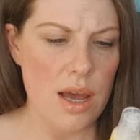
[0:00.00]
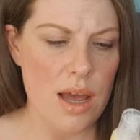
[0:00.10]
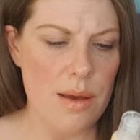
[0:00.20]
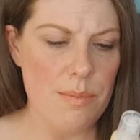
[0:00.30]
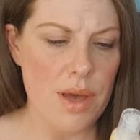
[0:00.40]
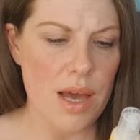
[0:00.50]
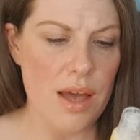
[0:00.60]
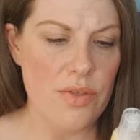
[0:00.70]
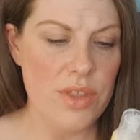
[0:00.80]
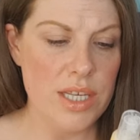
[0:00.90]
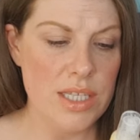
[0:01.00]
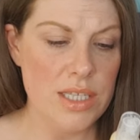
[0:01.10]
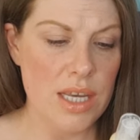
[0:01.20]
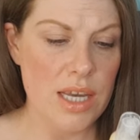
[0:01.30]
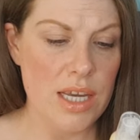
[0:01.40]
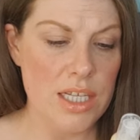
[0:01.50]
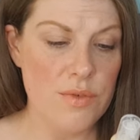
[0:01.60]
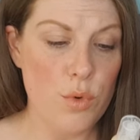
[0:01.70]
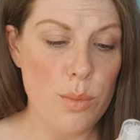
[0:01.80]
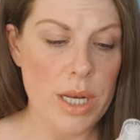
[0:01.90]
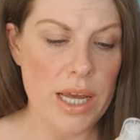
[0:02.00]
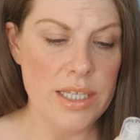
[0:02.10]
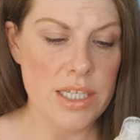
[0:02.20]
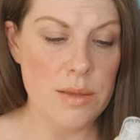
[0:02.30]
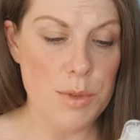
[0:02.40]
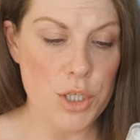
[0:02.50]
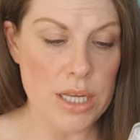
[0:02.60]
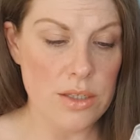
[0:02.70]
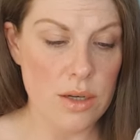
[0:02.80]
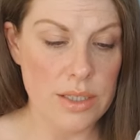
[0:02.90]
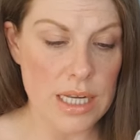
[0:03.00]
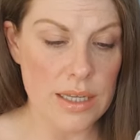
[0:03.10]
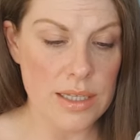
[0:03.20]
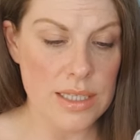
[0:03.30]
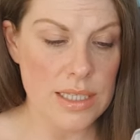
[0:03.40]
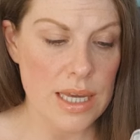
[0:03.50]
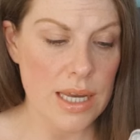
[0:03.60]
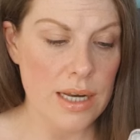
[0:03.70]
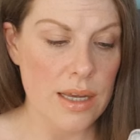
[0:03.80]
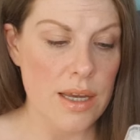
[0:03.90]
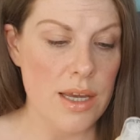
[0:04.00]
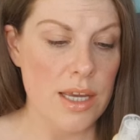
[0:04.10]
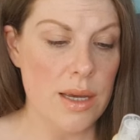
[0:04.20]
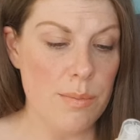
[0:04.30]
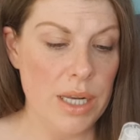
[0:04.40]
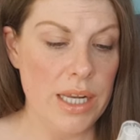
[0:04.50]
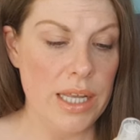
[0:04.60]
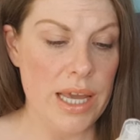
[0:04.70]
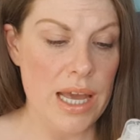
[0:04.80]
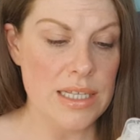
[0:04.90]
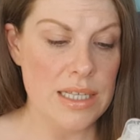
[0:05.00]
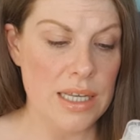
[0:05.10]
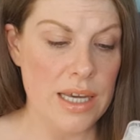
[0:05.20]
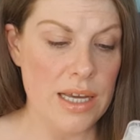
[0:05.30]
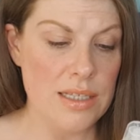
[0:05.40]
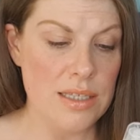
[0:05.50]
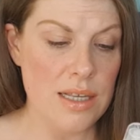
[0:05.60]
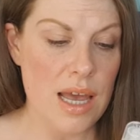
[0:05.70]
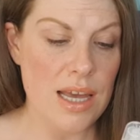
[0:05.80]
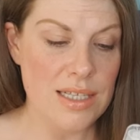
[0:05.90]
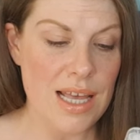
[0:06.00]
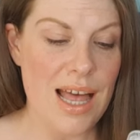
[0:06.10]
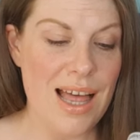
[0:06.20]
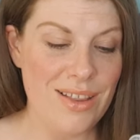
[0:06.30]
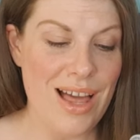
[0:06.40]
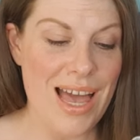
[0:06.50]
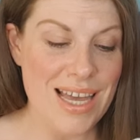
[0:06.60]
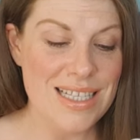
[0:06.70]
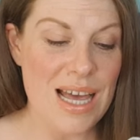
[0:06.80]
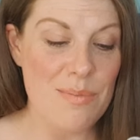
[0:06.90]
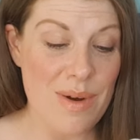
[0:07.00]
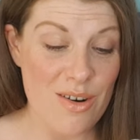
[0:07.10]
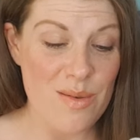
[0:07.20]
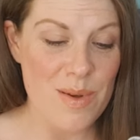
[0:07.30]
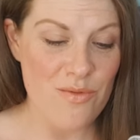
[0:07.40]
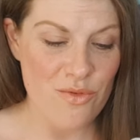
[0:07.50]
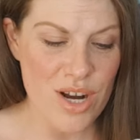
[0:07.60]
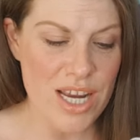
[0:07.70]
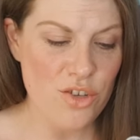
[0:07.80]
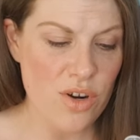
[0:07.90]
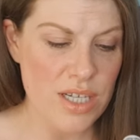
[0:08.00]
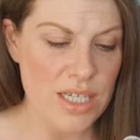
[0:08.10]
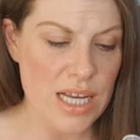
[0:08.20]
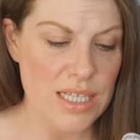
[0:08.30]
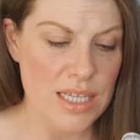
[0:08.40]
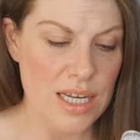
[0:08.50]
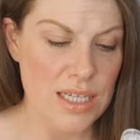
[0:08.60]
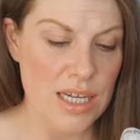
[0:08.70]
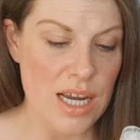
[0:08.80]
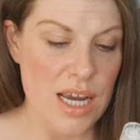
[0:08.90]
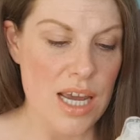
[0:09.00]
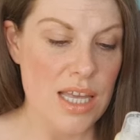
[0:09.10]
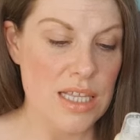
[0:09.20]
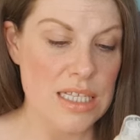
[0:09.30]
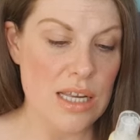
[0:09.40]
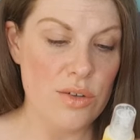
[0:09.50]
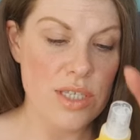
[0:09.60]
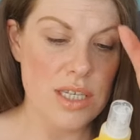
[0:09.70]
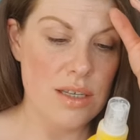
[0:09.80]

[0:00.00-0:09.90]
And this is formulated to be gentle on delicate skin, completely SLS and paraben free, tried and tested in the salon